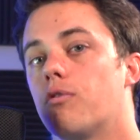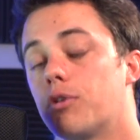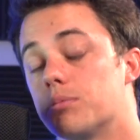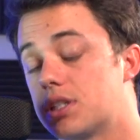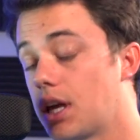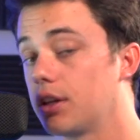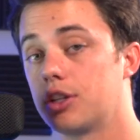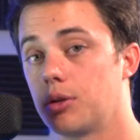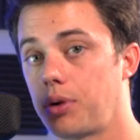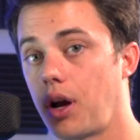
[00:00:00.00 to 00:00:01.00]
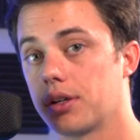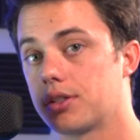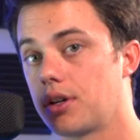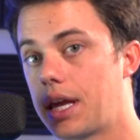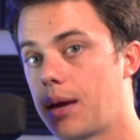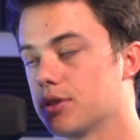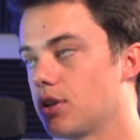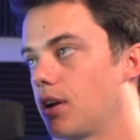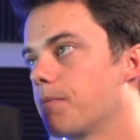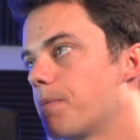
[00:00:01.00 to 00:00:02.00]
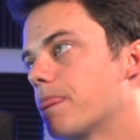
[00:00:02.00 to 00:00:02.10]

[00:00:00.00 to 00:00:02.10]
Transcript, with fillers: from selling your products on Amazon.